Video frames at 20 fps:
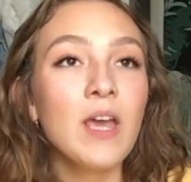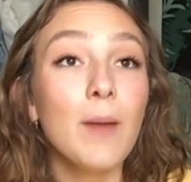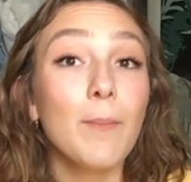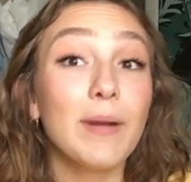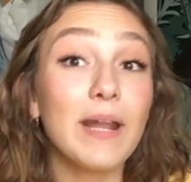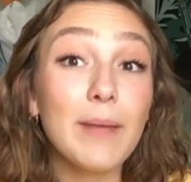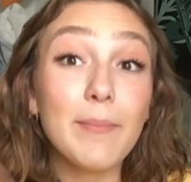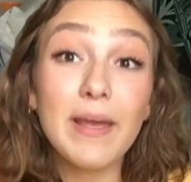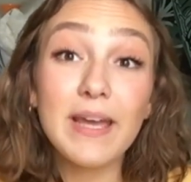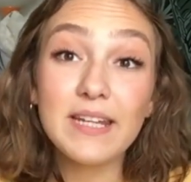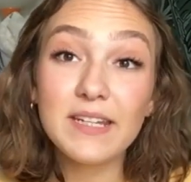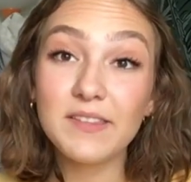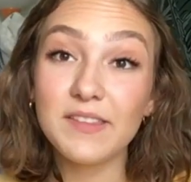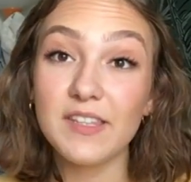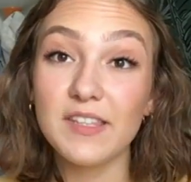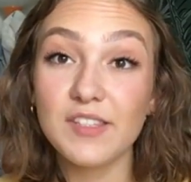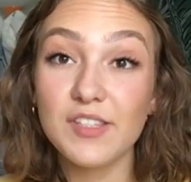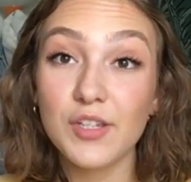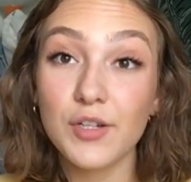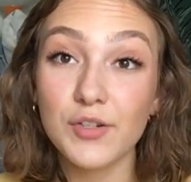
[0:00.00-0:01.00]
But I made it
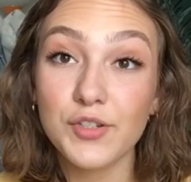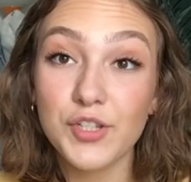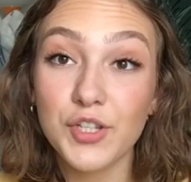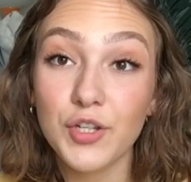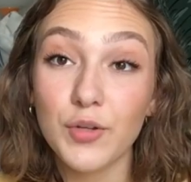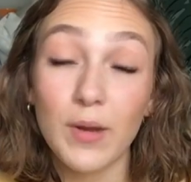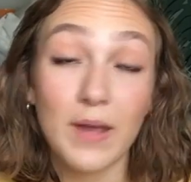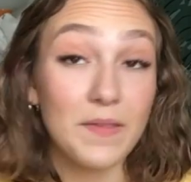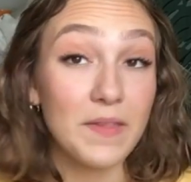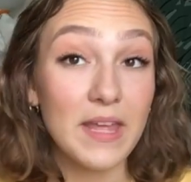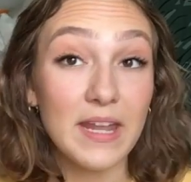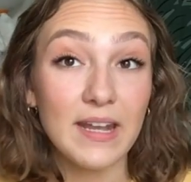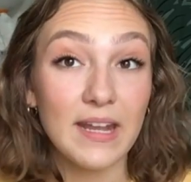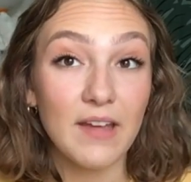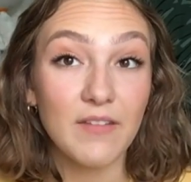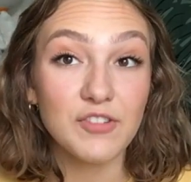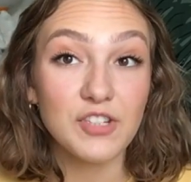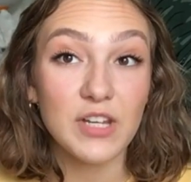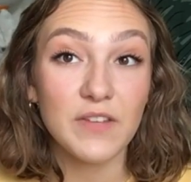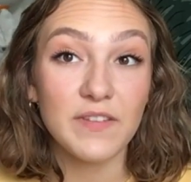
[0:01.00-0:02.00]
this year too and they didn't
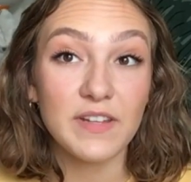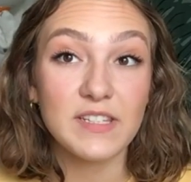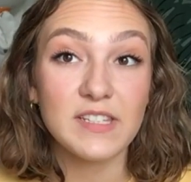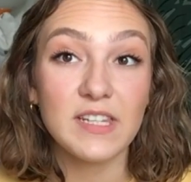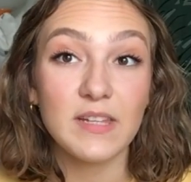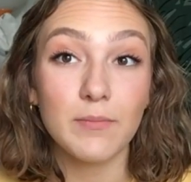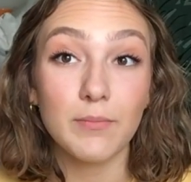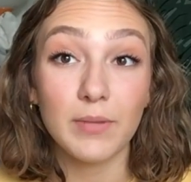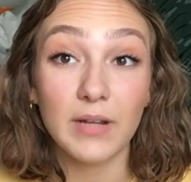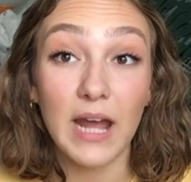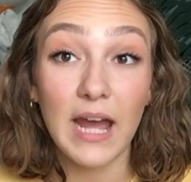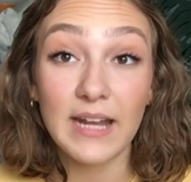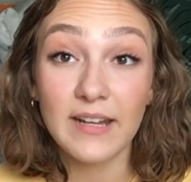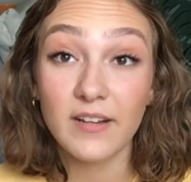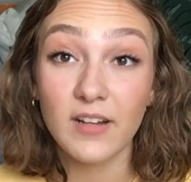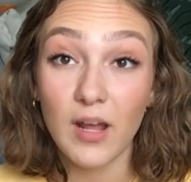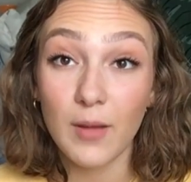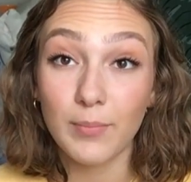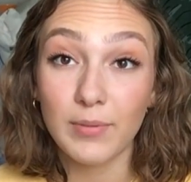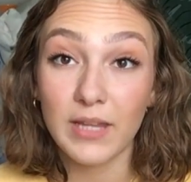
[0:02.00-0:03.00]
have a JV team, but I
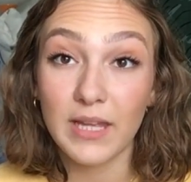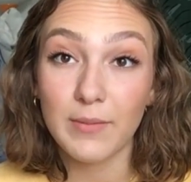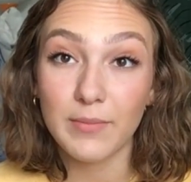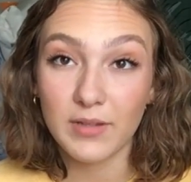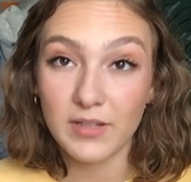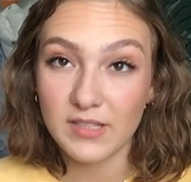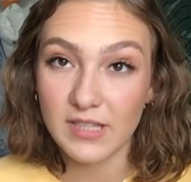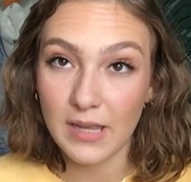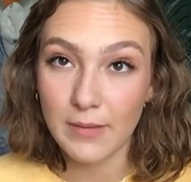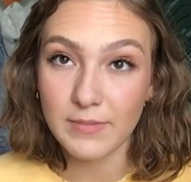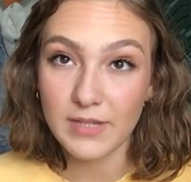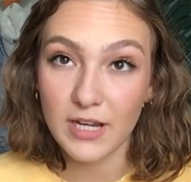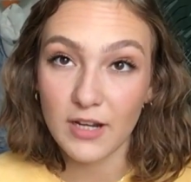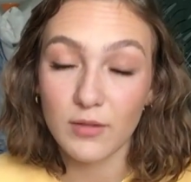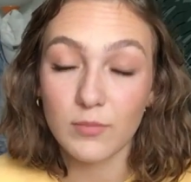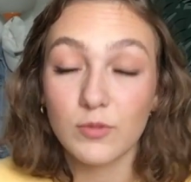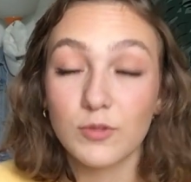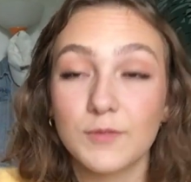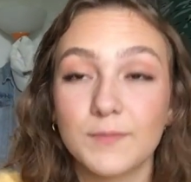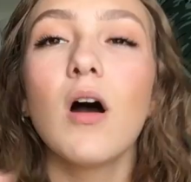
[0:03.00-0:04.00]
did not play because I'm
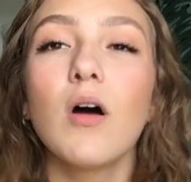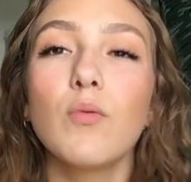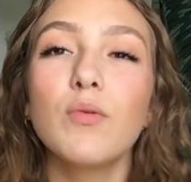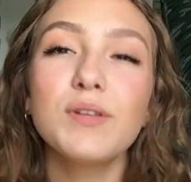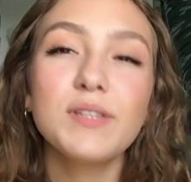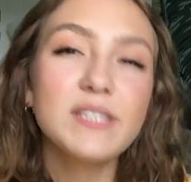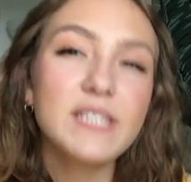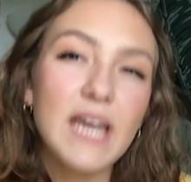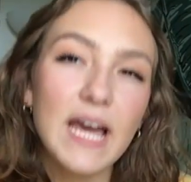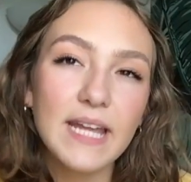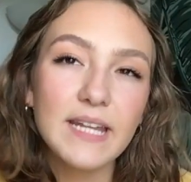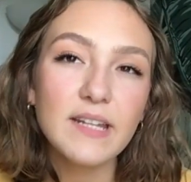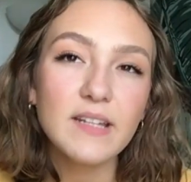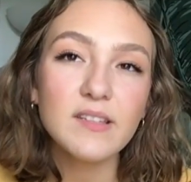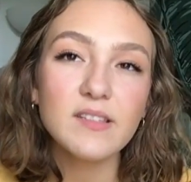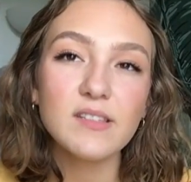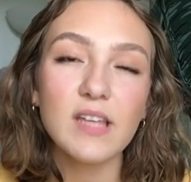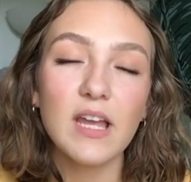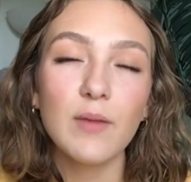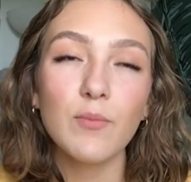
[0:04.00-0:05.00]
terrible. With
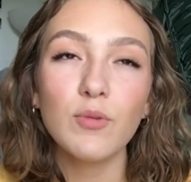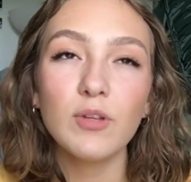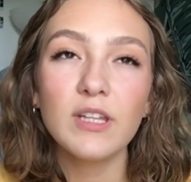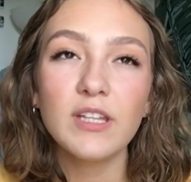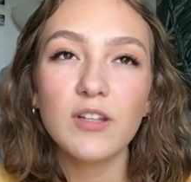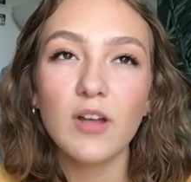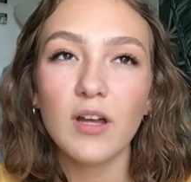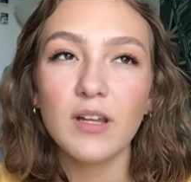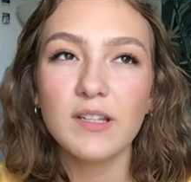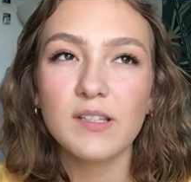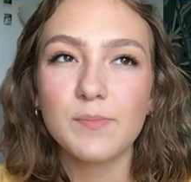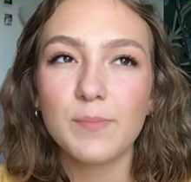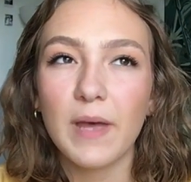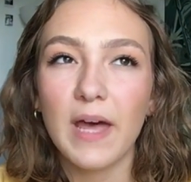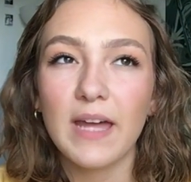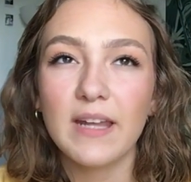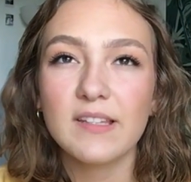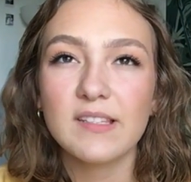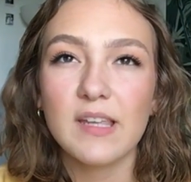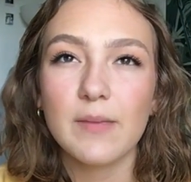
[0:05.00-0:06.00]
tennis, I'm really not as
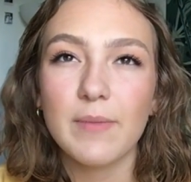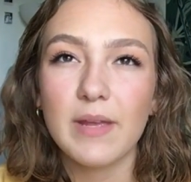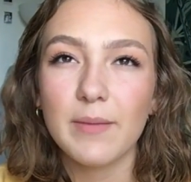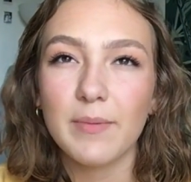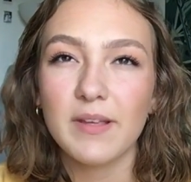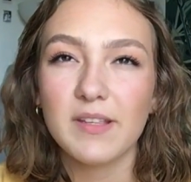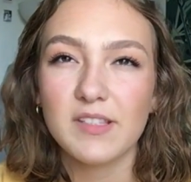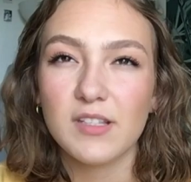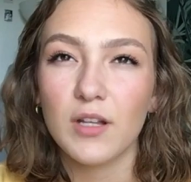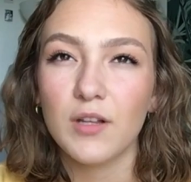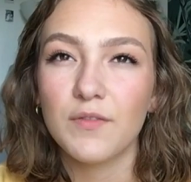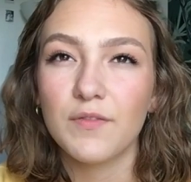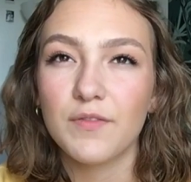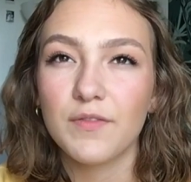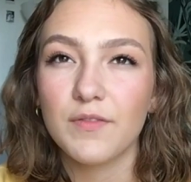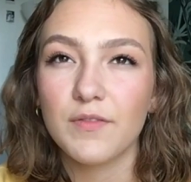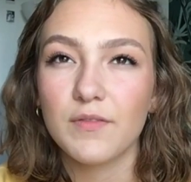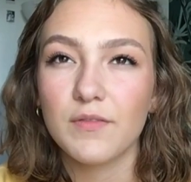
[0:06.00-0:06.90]
bad as I make myself